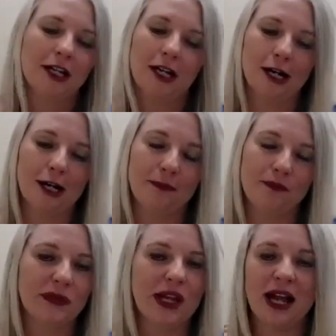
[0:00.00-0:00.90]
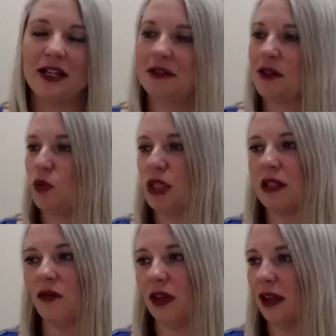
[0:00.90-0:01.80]
I
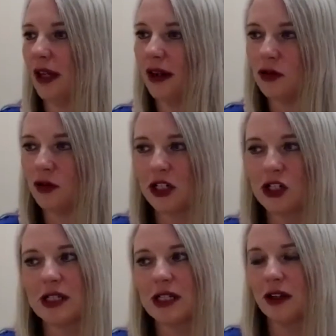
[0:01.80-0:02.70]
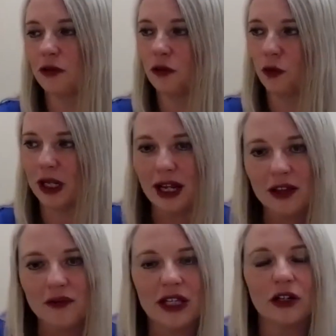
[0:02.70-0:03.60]
specifically have directions of what
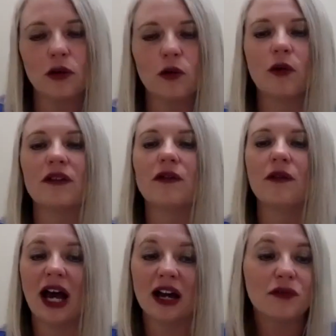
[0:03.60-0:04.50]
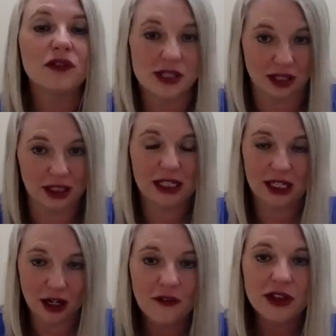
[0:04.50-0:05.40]
elevator, how to physically
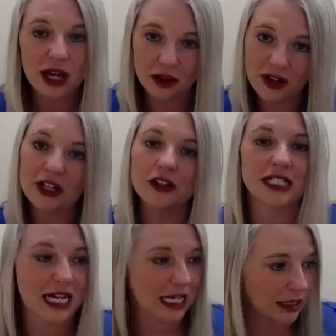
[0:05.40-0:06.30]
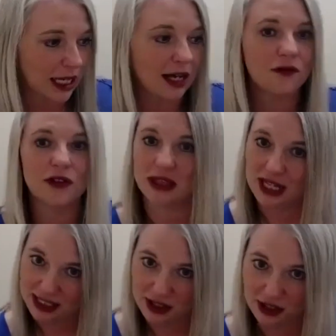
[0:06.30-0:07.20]
get off the elevator and take a left, and
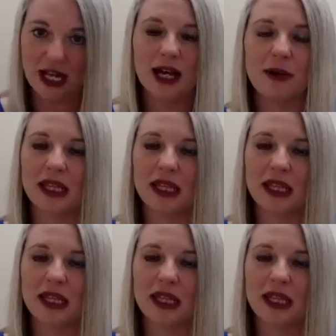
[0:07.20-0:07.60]
that's our lobby.